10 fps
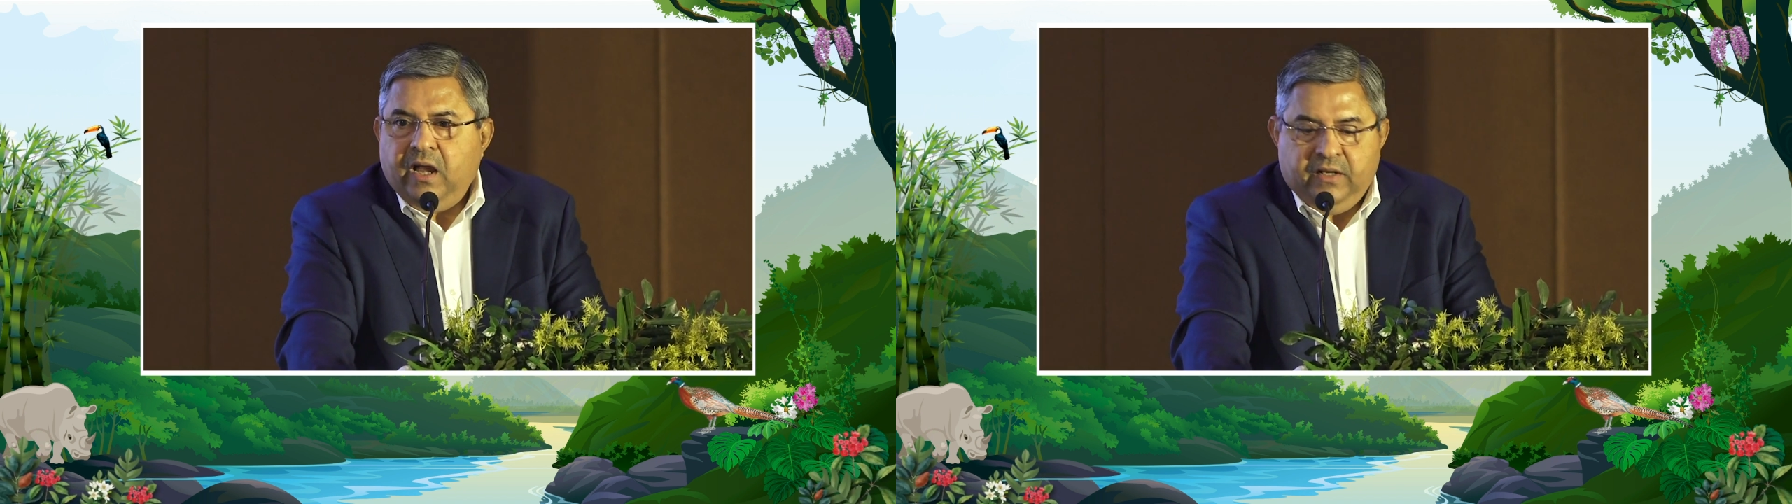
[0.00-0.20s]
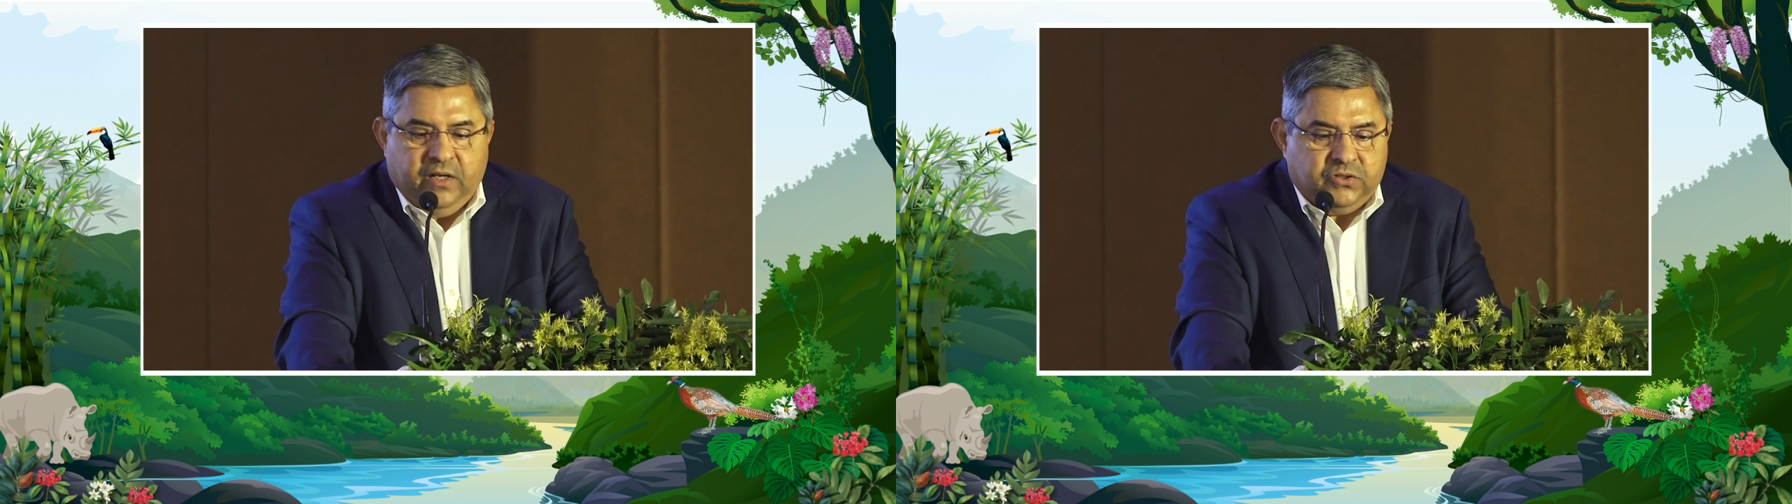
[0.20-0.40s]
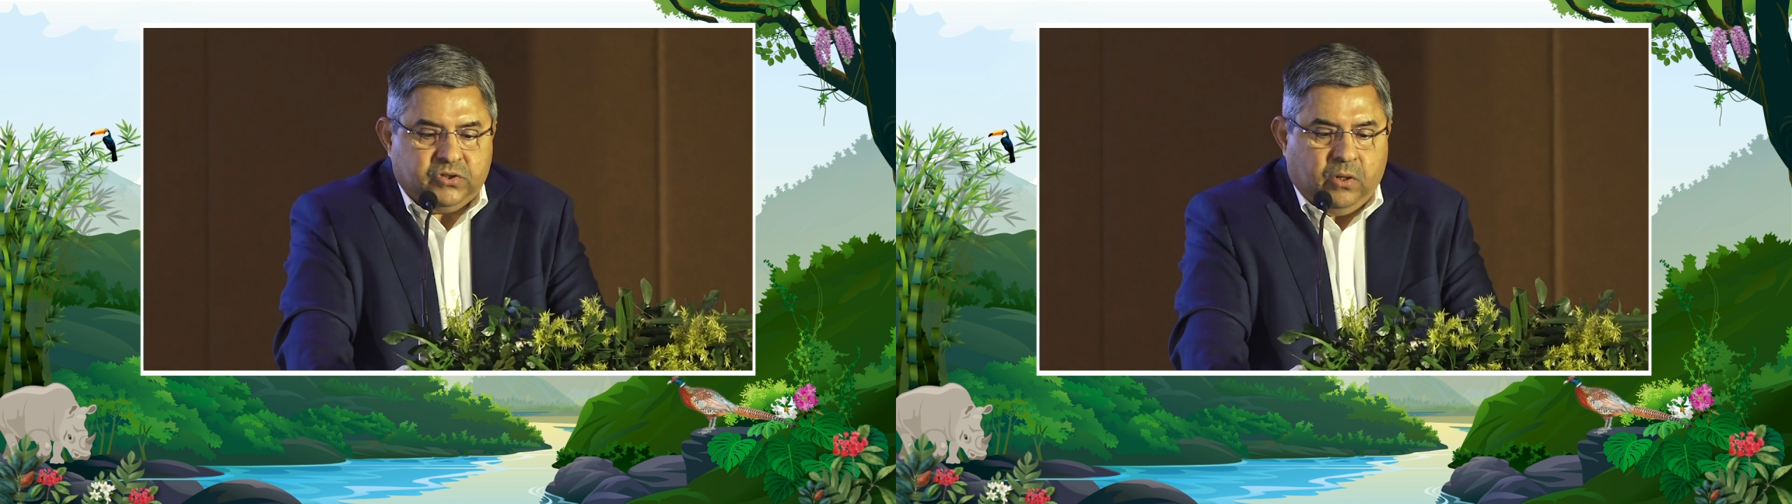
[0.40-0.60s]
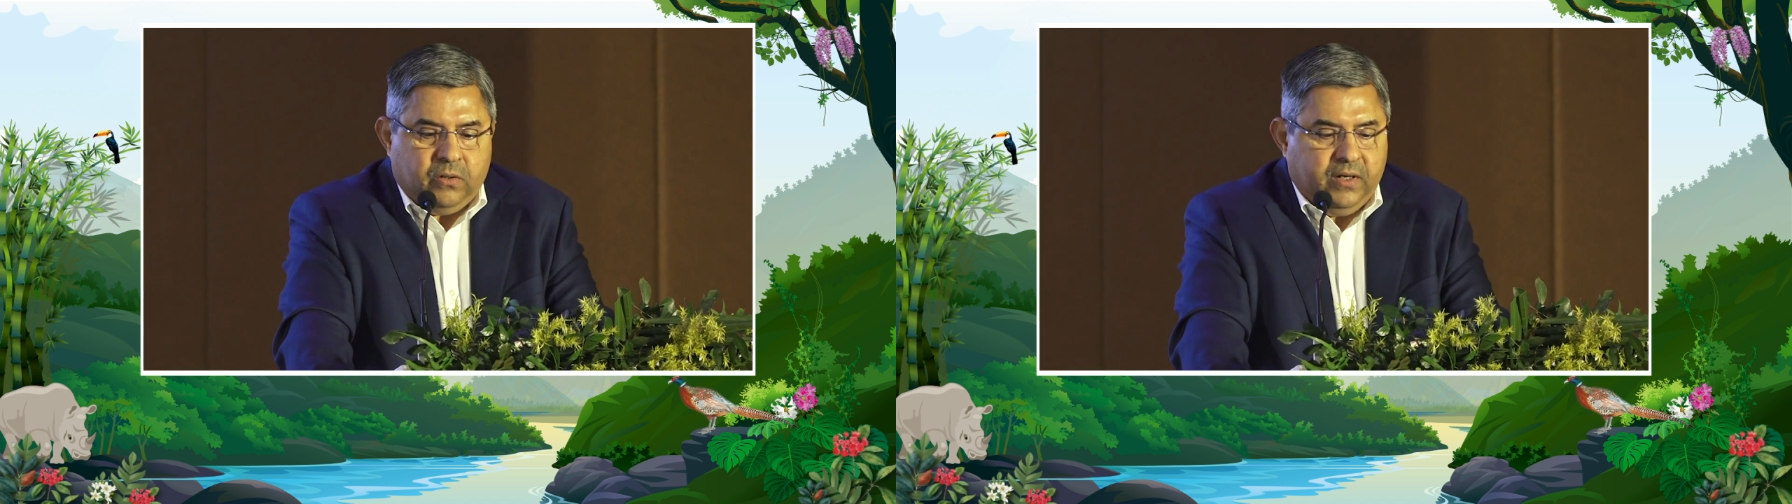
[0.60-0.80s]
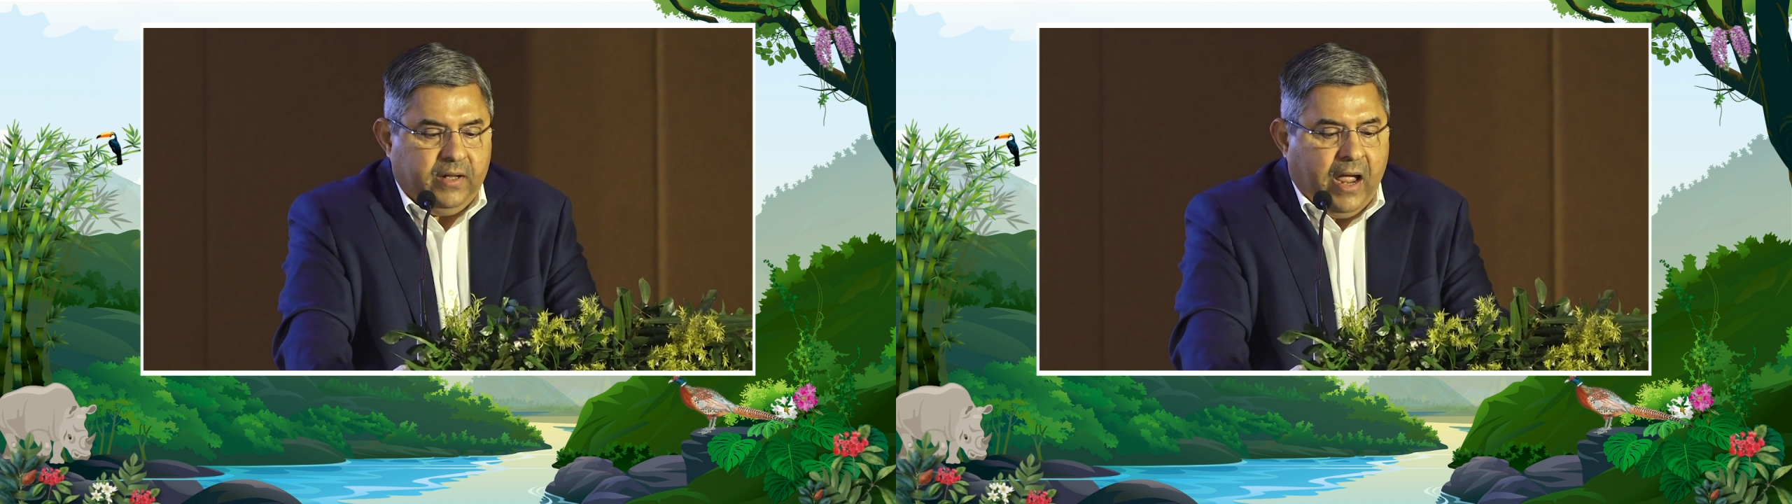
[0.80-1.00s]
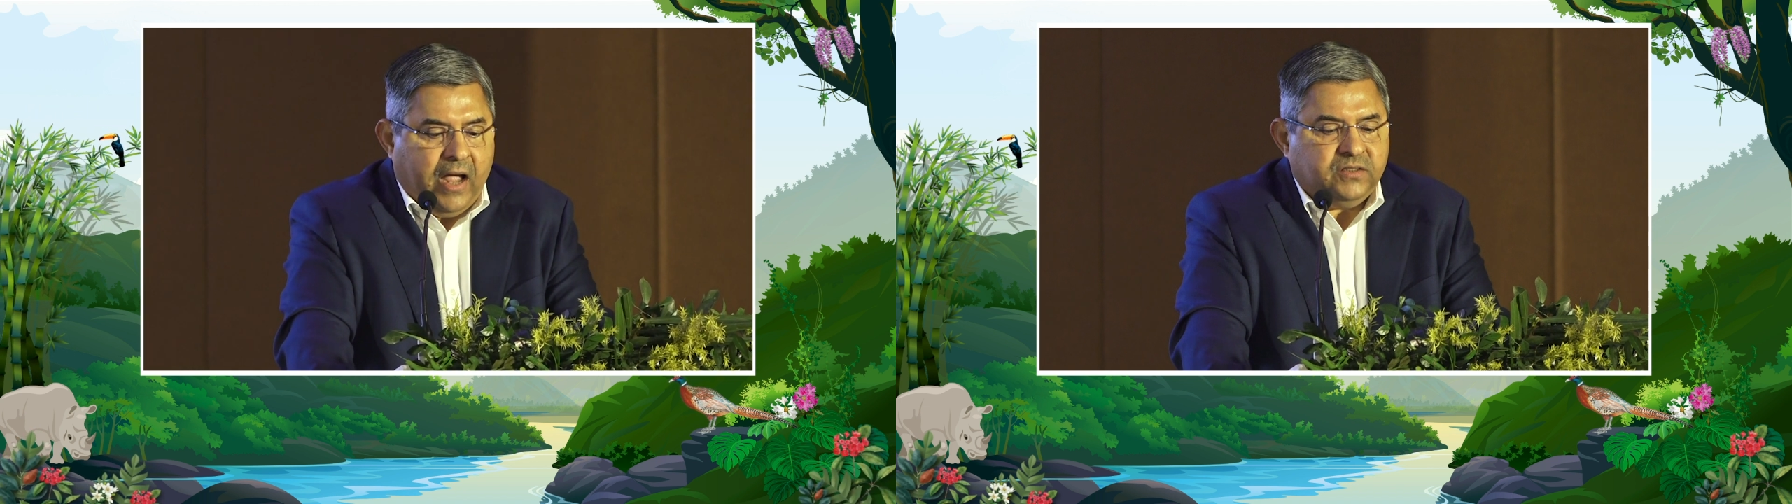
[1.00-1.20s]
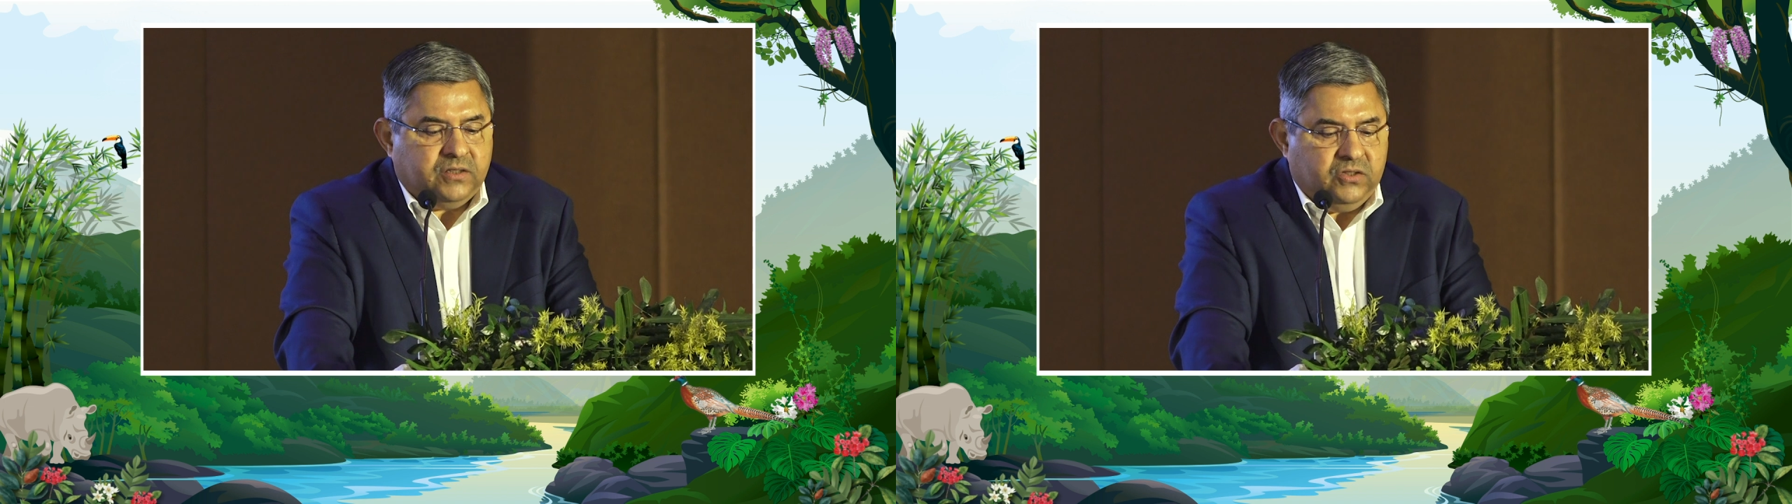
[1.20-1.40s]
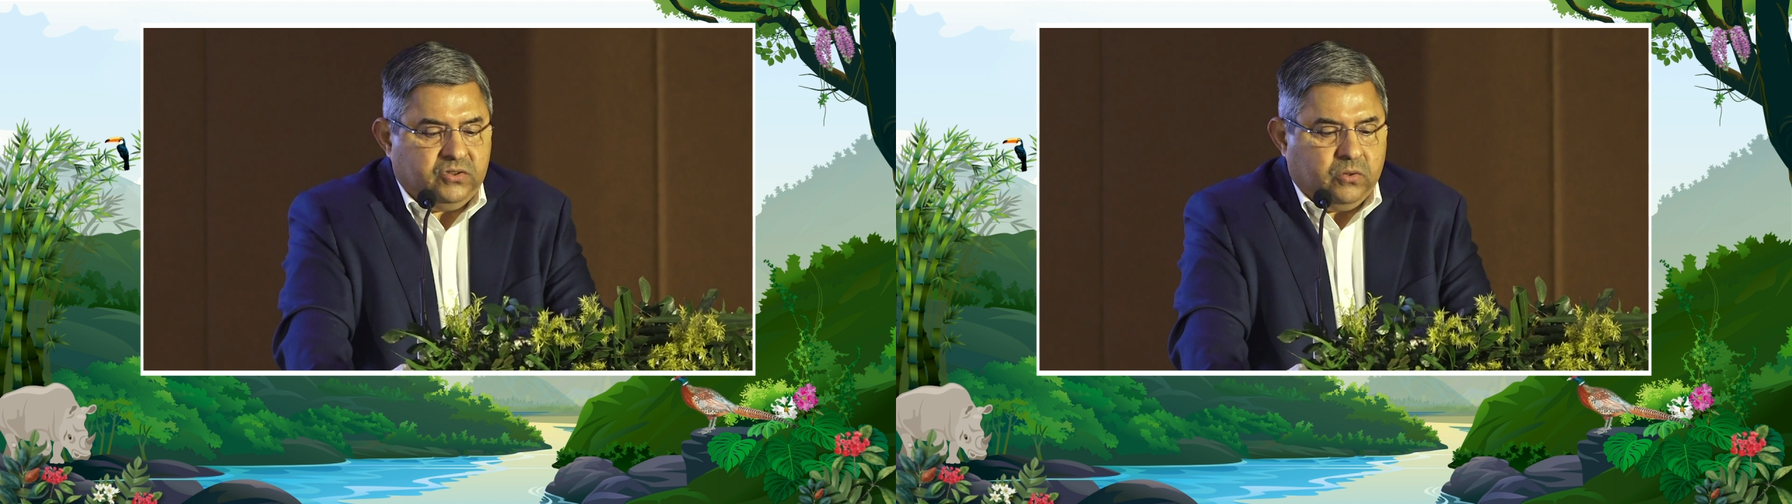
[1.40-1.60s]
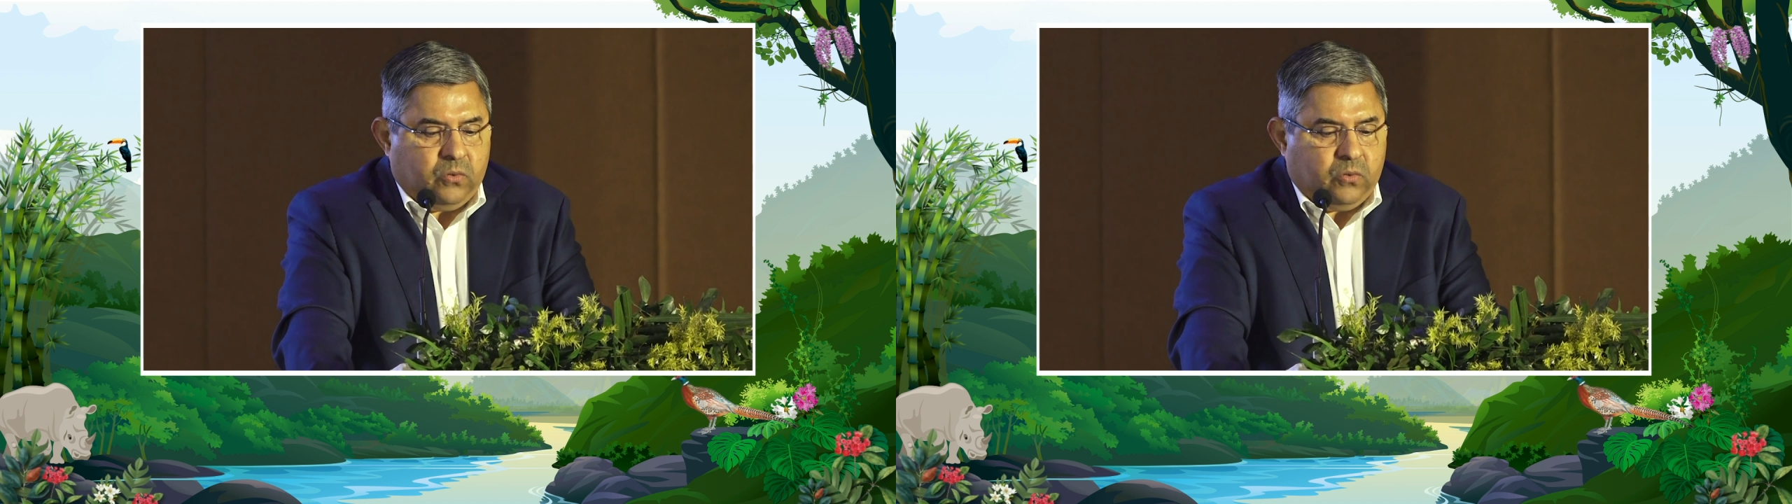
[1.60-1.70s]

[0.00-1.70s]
and ensuring access to